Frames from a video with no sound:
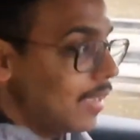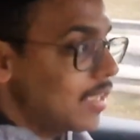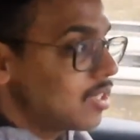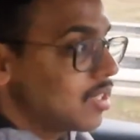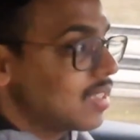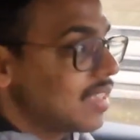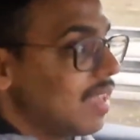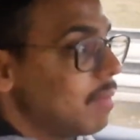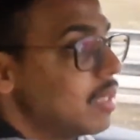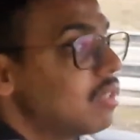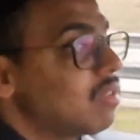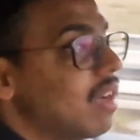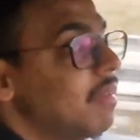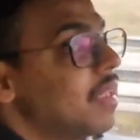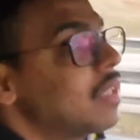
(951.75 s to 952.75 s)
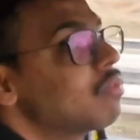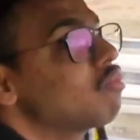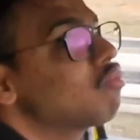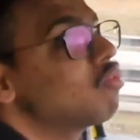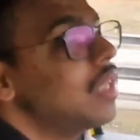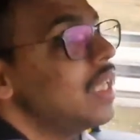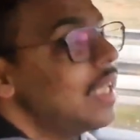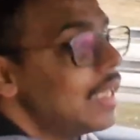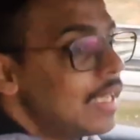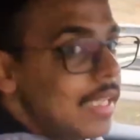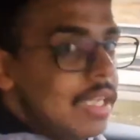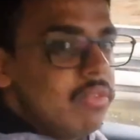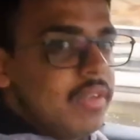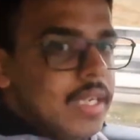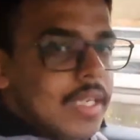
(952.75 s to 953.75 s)
It's just I've been driving it
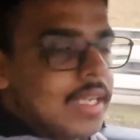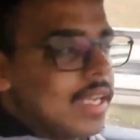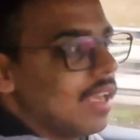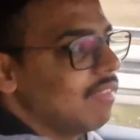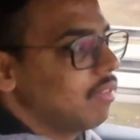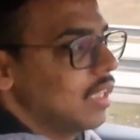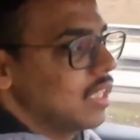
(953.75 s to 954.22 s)
really, really carefully.